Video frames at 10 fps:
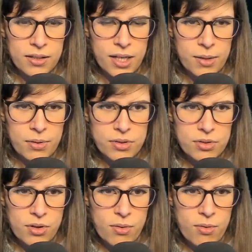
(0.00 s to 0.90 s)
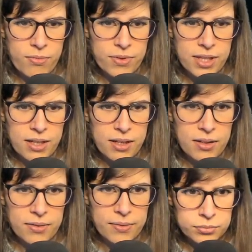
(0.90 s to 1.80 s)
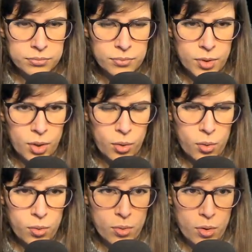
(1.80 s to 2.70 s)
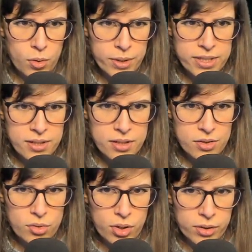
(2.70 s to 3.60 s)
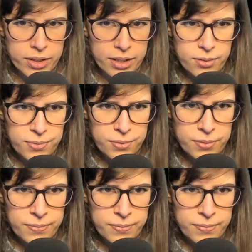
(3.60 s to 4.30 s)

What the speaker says: I want to go over there. Oh, is this a troll cave?